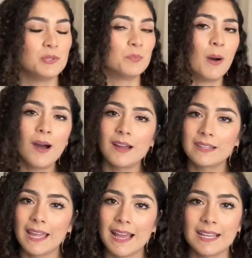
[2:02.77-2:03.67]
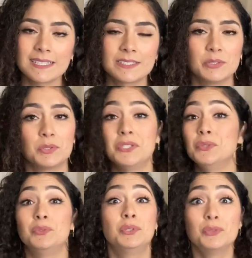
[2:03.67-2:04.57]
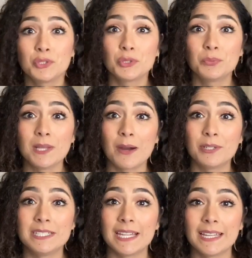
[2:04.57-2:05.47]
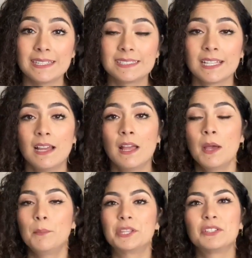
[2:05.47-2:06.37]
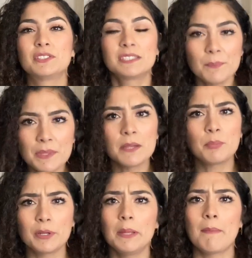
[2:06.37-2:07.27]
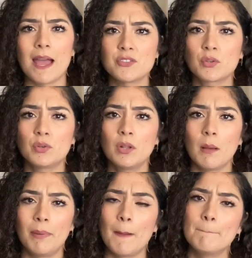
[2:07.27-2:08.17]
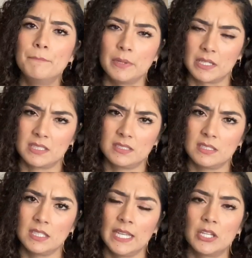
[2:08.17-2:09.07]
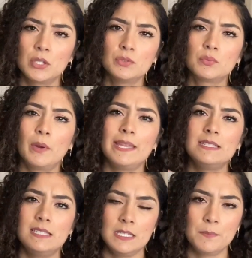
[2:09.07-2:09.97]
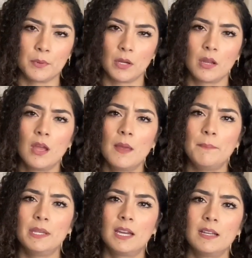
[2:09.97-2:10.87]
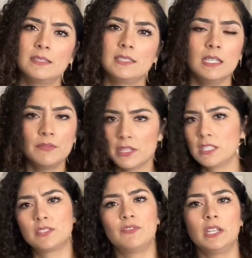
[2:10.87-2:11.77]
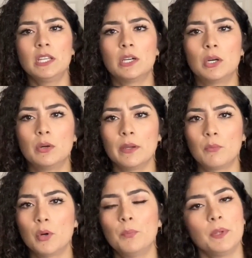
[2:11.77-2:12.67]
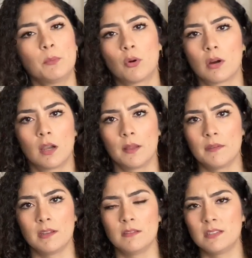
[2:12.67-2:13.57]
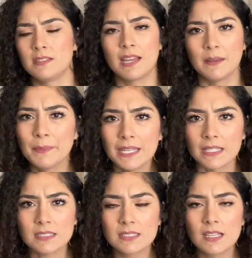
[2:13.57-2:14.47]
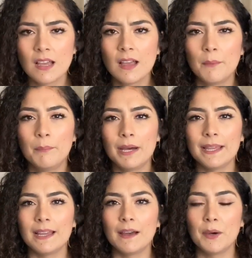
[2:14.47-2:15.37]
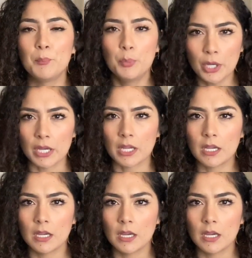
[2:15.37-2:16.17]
do podcasts, you can do YouTube nowadays, but there's something pretty magical about books. It goes way deeper because even this video, it won't be more than 10 minutes, but a book